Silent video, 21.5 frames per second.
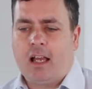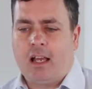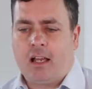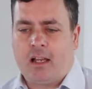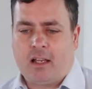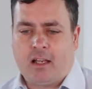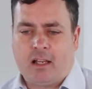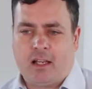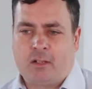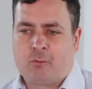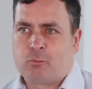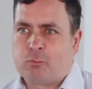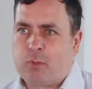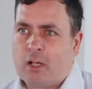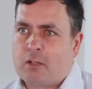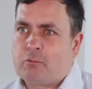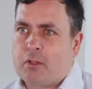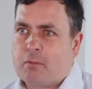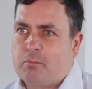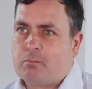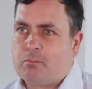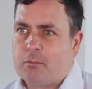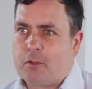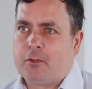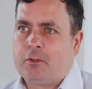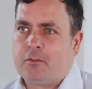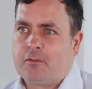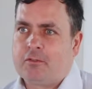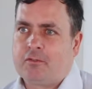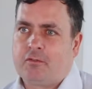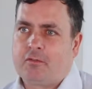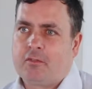And when we
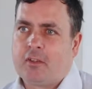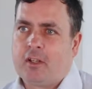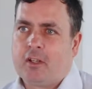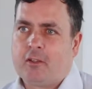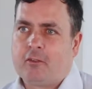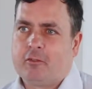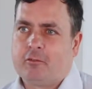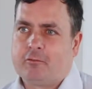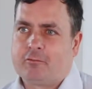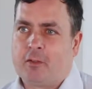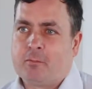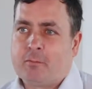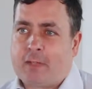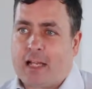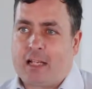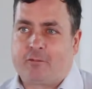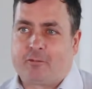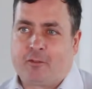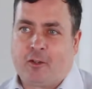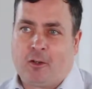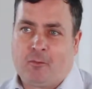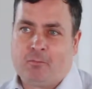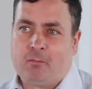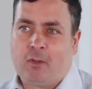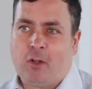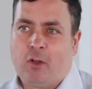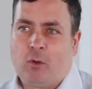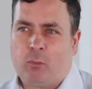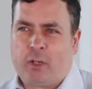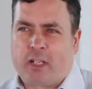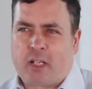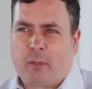move from
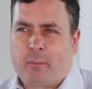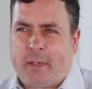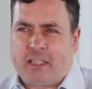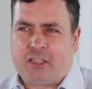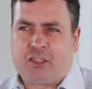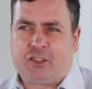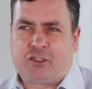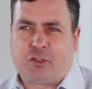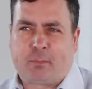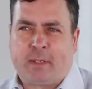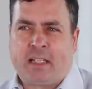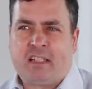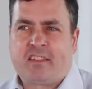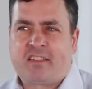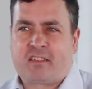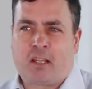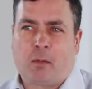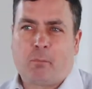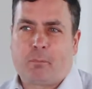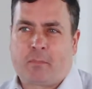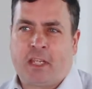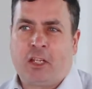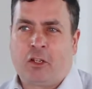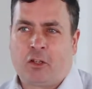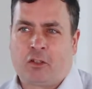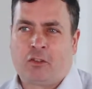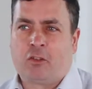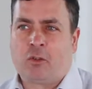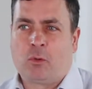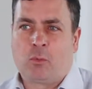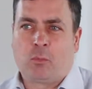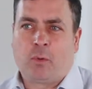Wikipedia just being something
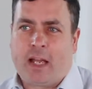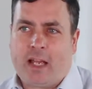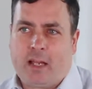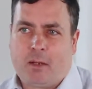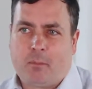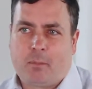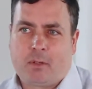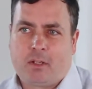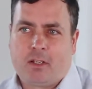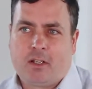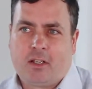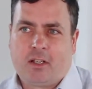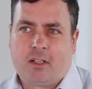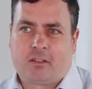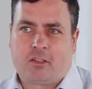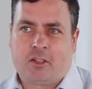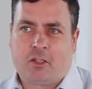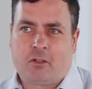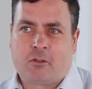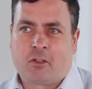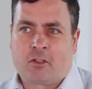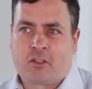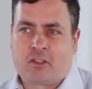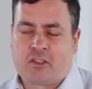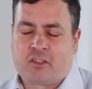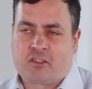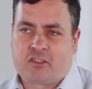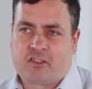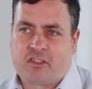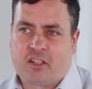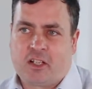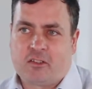on the web that you can
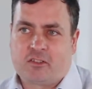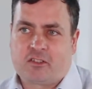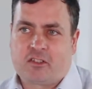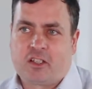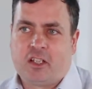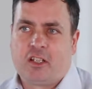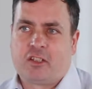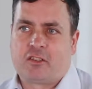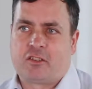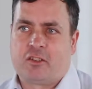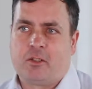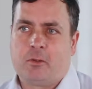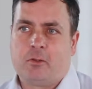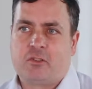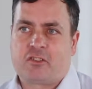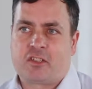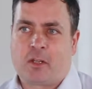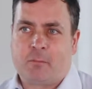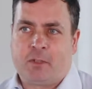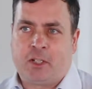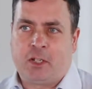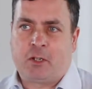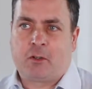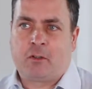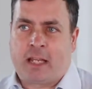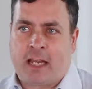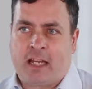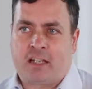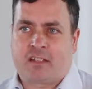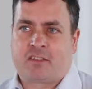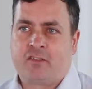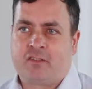consult to something you can
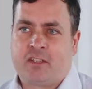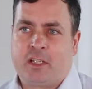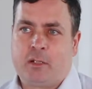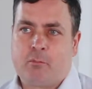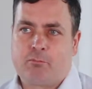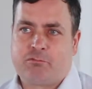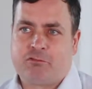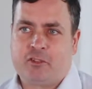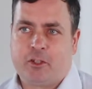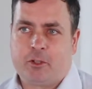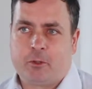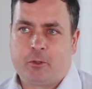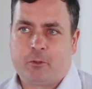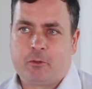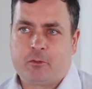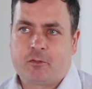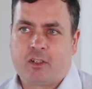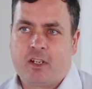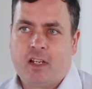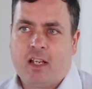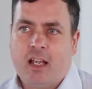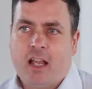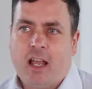actively improve,